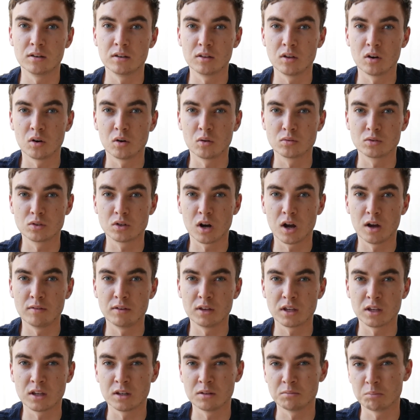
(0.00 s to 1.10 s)
the whole
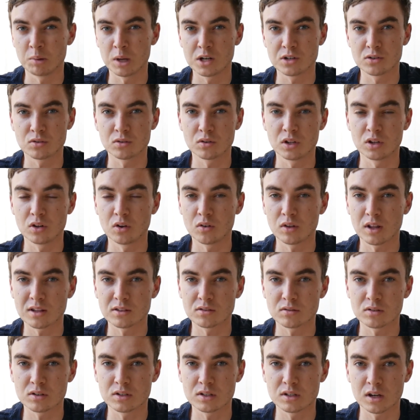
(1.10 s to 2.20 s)
driving and petrol and all that
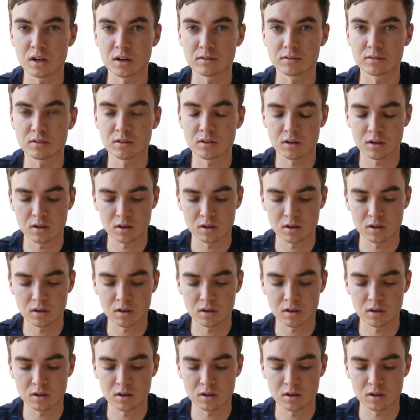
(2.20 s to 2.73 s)
sort of stuff.